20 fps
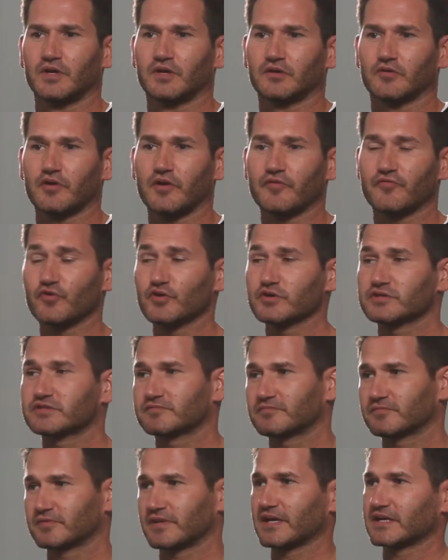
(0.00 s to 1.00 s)
Great. First,
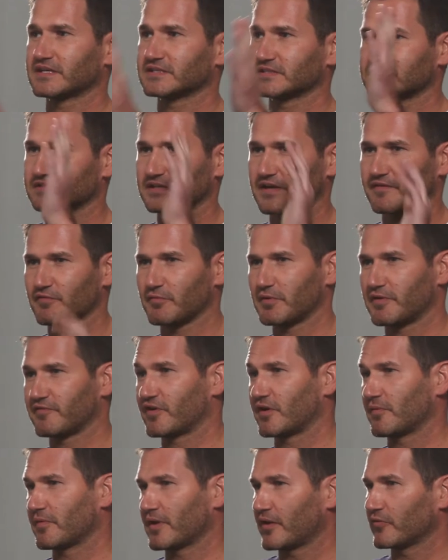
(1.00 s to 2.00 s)
thanks everybody for
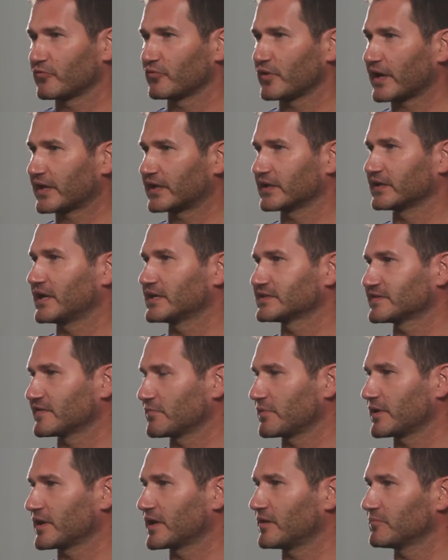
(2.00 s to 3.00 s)
coming. I recognize
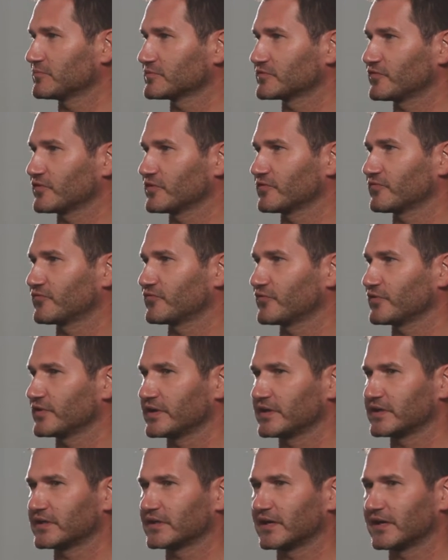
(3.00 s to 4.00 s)
everybody comes for the
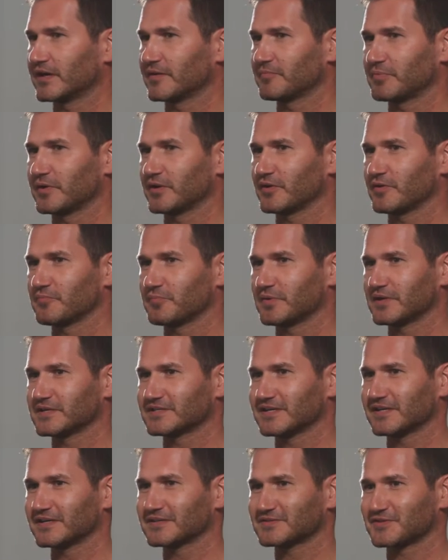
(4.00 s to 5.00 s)
free uh, beer and
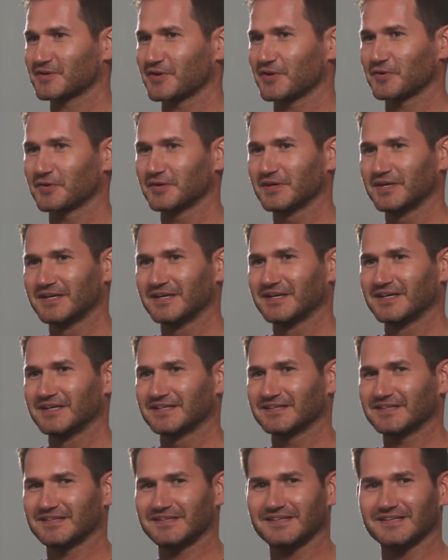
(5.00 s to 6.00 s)
pizza, so
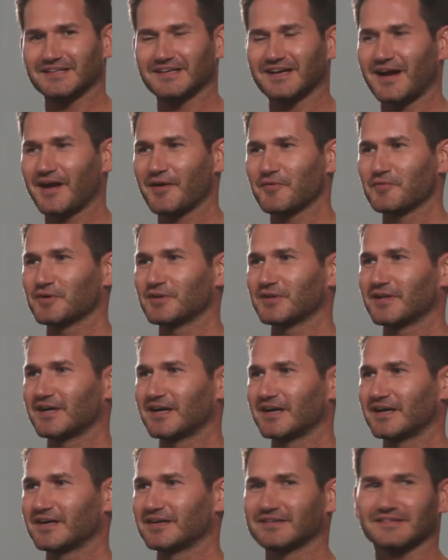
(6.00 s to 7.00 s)
I will.
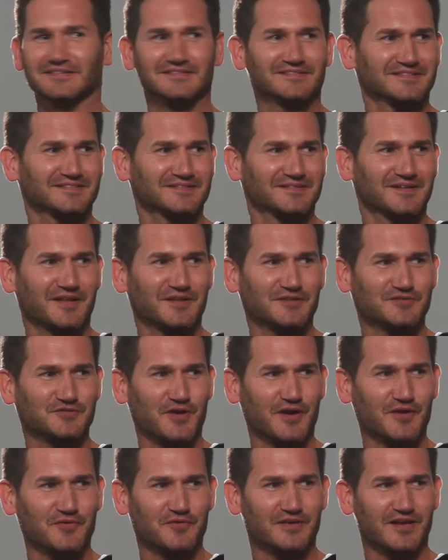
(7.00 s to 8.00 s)
Uh, I'll
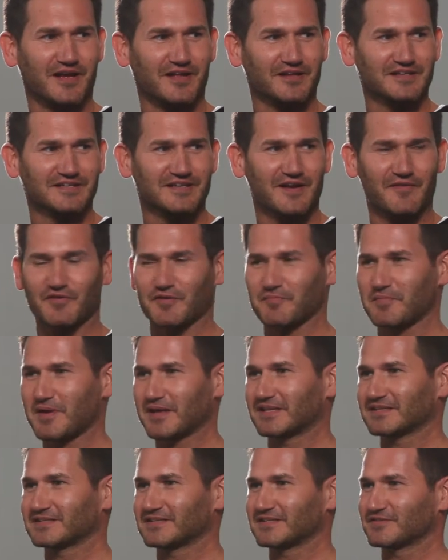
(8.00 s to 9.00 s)
try to. I'll endeavor to make
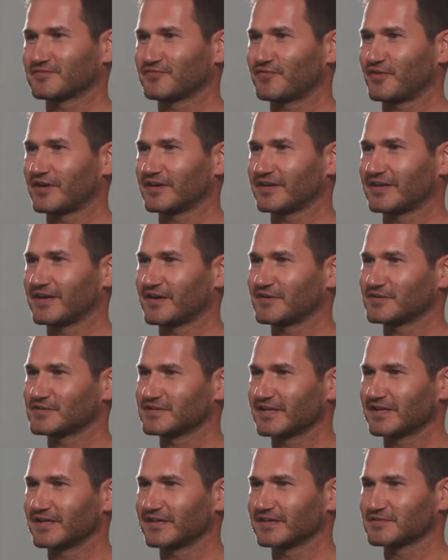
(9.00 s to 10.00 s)
this as fun and
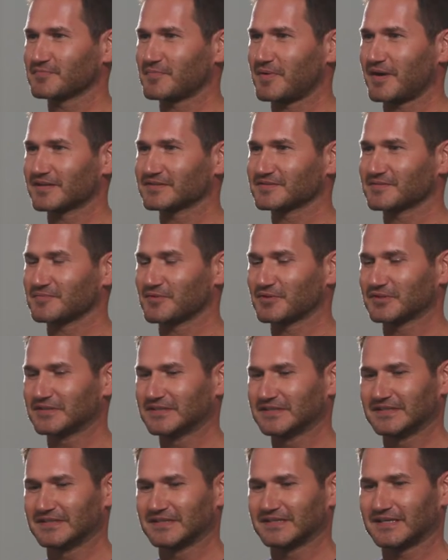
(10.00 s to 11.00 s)
entertaining as possible.
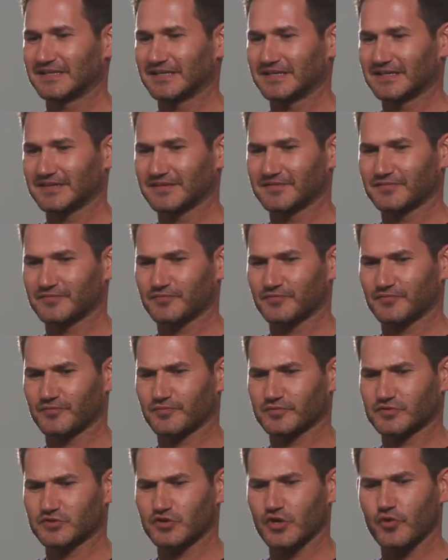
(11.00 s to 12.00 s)
Uh,
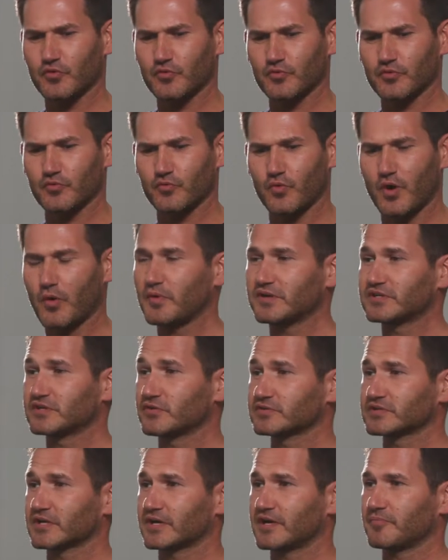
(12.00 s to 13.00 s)
so what we do
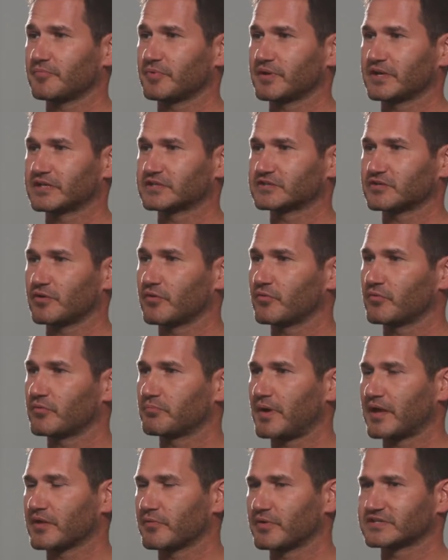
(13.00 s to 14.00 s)
as a company. So
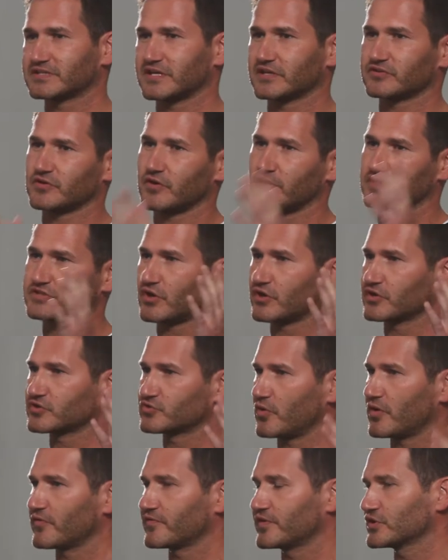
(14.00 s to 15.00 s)
by the way, Centro I started
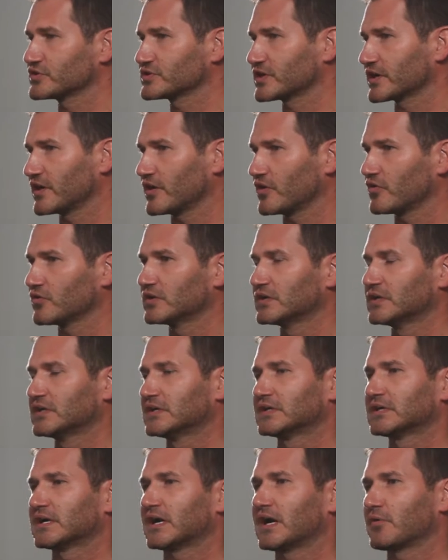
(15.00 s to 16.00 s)
twelve years ago.
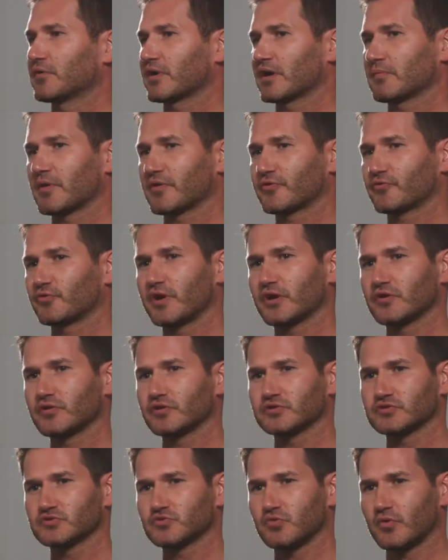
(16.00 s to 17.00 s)
Uh, we got about three
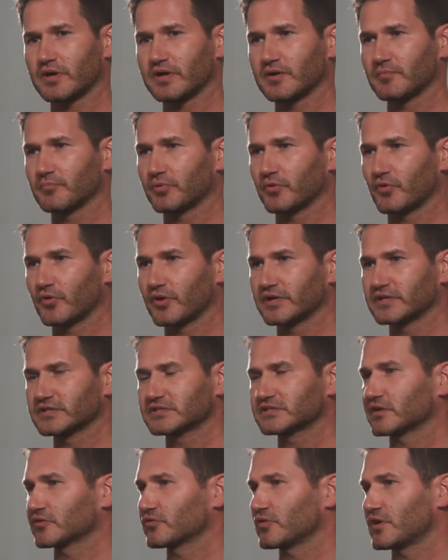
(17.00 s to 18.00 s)
hundred twenty employees
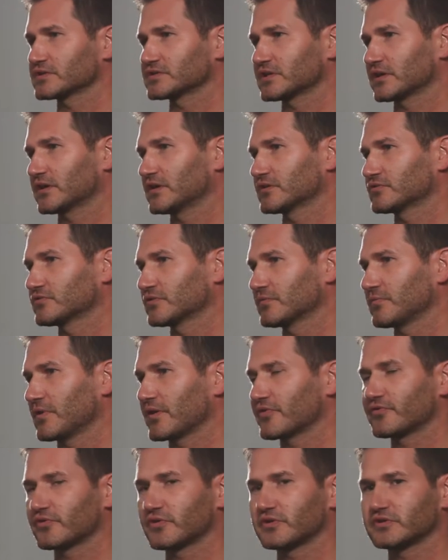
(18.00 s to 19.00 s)
across the country,
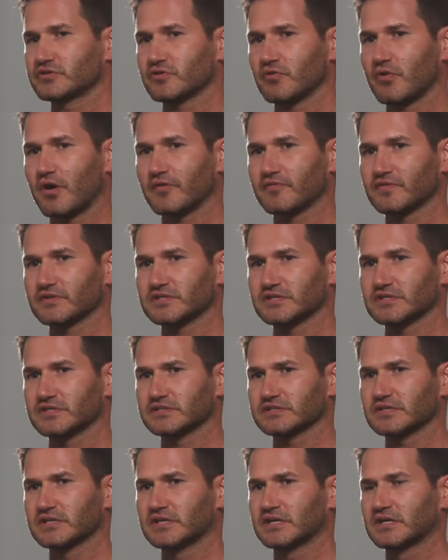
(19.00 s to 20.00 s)
about thirty-two
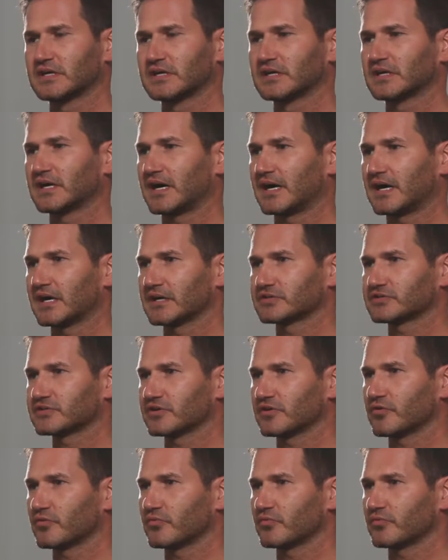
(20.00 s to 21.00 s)
offices. Uh,
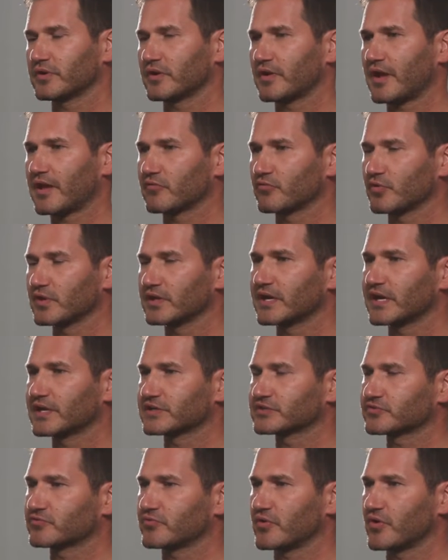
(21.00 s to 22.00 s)
so you know, had a really nice
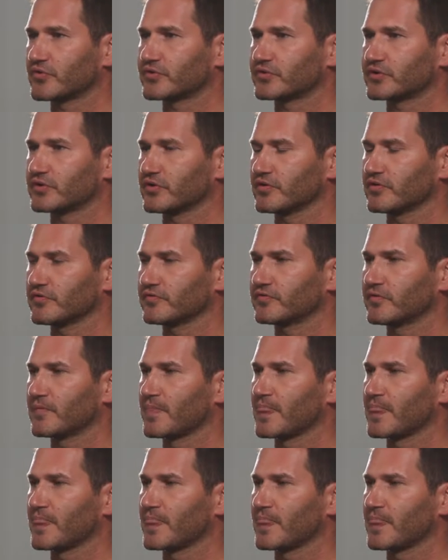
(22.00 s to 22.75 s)
growth curve.